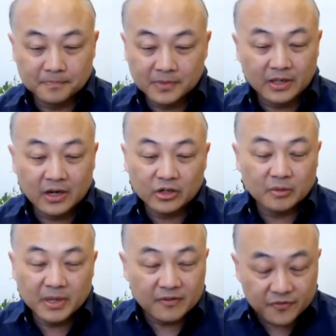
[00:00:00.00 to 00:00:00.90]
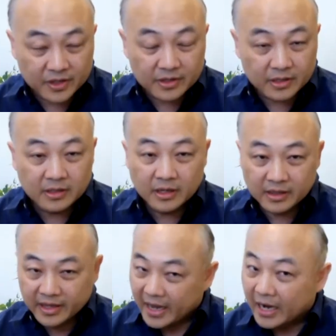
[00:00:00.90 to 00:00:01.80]
they're not going to be offended.
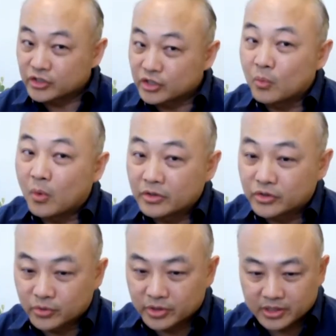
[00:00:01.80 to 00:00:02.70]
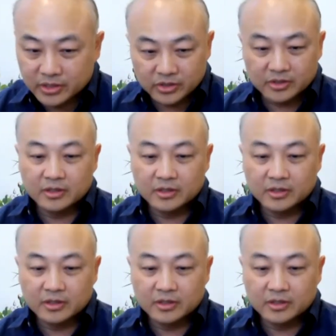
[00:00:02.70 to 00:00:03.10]
They actually want your attention,